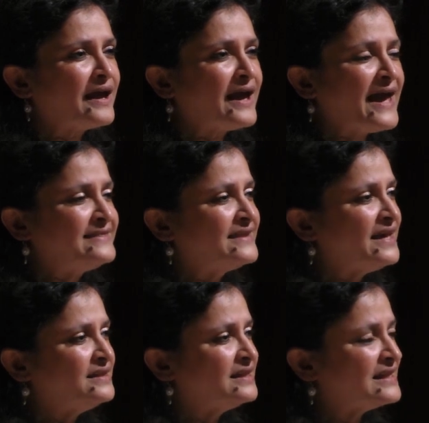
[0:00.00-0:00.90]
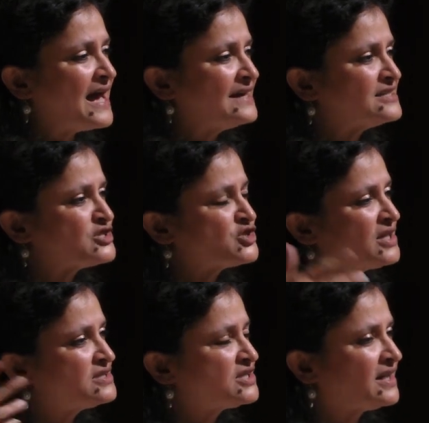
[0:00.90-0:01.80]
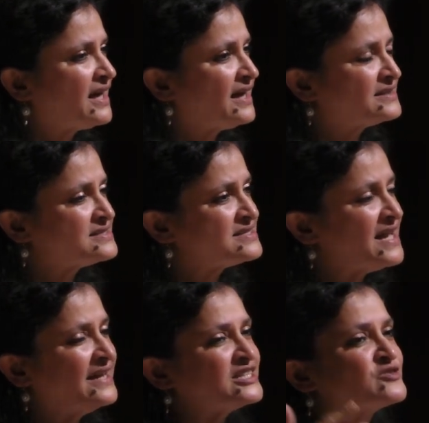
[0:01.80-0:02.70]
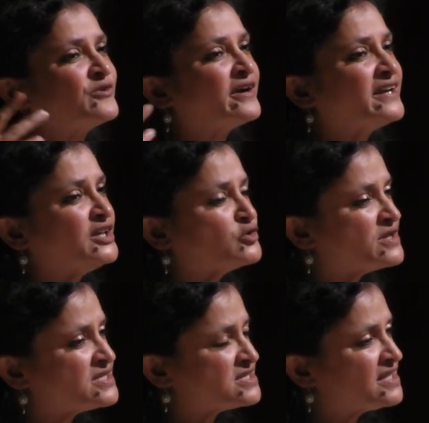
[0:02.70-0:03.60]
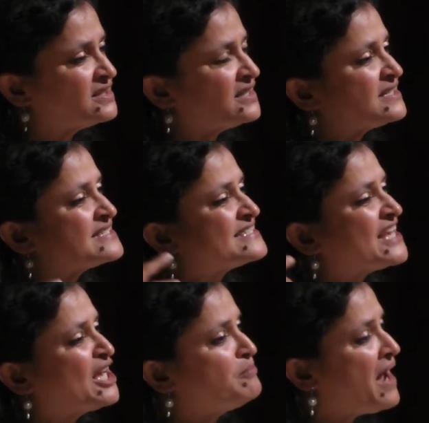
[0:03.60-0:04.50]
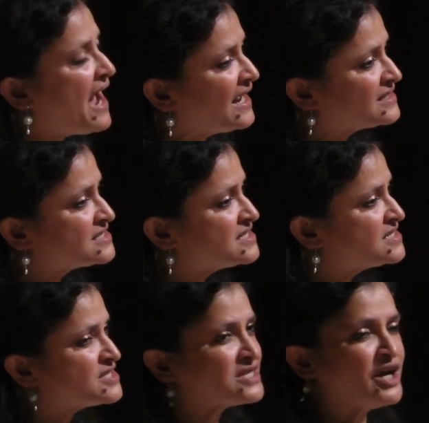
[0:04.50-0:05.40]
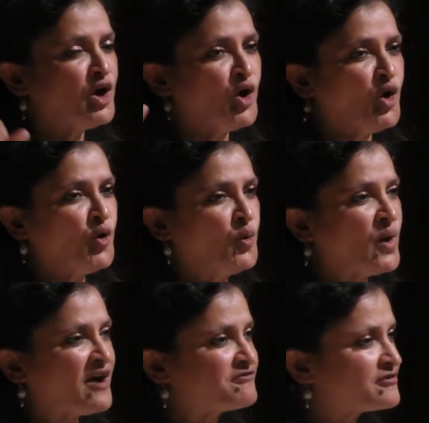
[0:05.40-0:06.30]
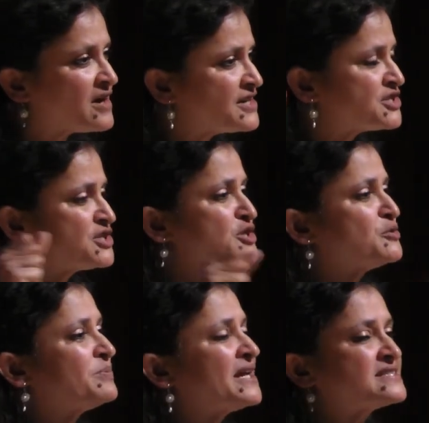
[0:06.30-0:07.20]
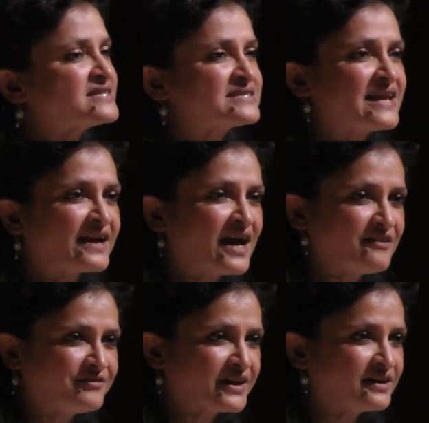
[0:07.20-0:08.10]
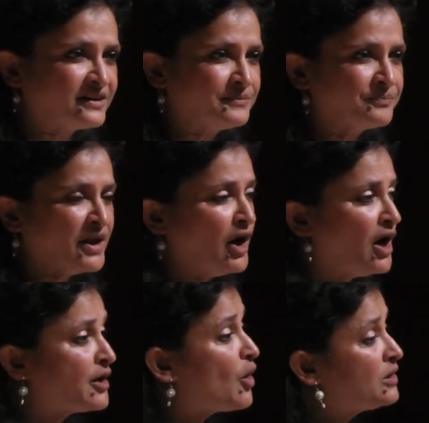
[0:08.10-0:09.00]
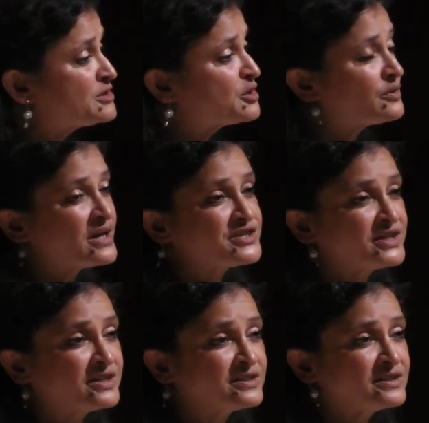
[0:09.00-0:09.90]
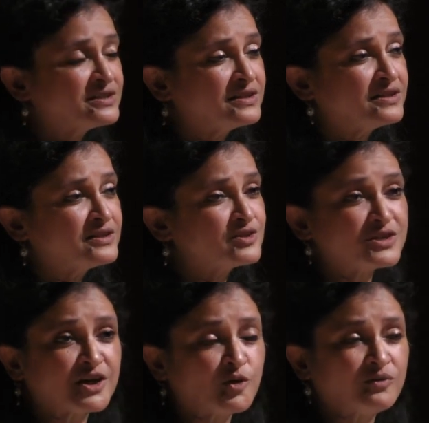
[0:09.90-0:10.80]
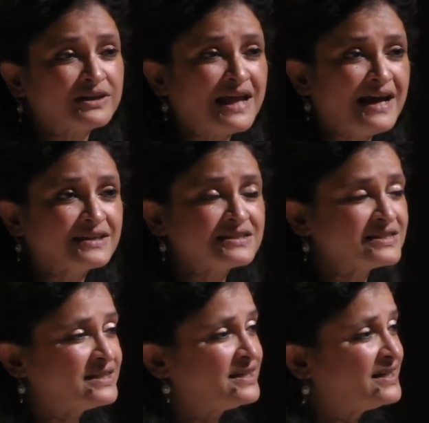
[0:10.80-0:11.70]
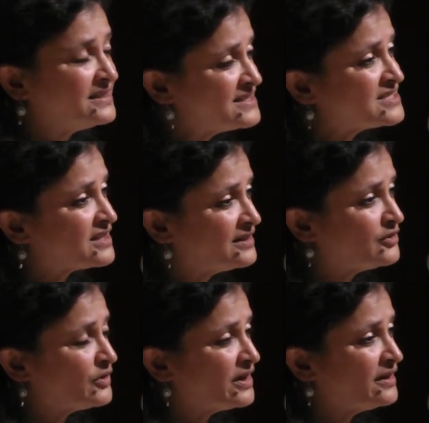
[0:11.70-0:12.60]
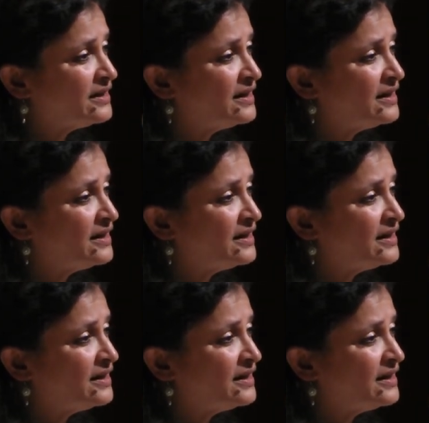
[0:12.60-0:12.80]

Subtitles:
And then the land is changing hands. And it's very interesting that the same actors who have rushed into places like Africa are also rushing to take over land in this country.